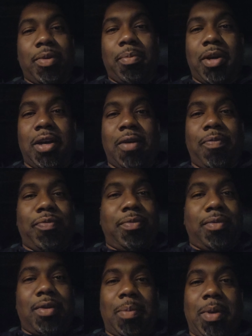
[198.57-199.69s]
But,
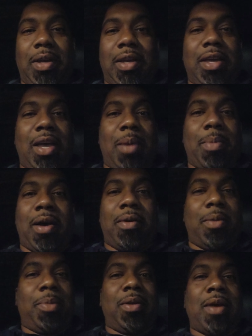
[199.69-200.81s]
I mean, he came
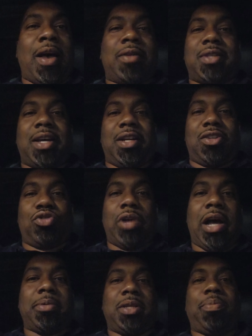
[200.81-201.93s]
out. I mean, outside of the
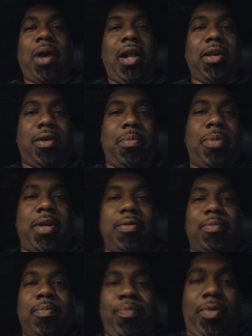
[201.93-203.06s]
drops, he probably could have
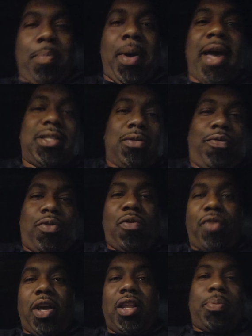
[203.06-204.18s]
been passing for
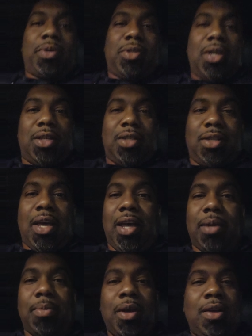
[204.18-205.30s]
over 80% this
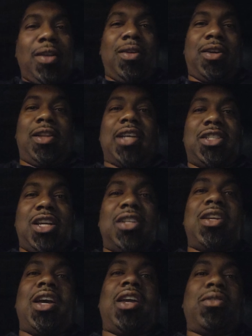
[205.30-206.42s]
game, looking like
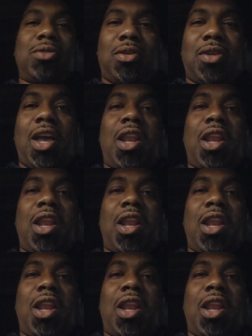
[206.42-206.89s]
Jaden Daniels on